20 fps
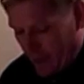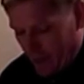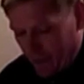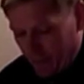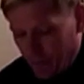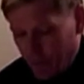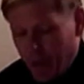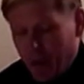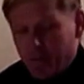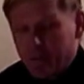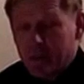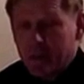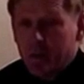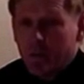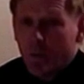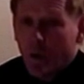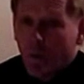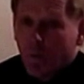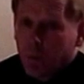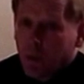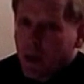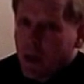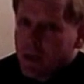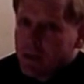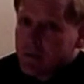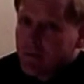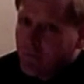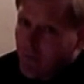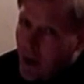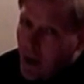If you have 0
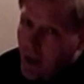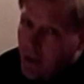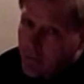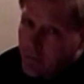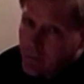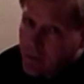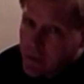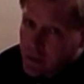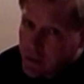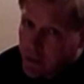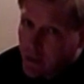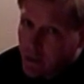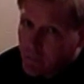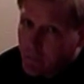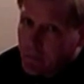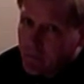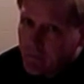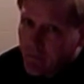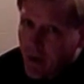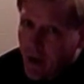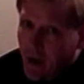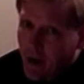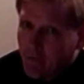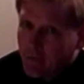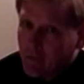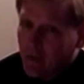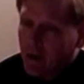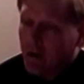plus 5, it's going to be 5.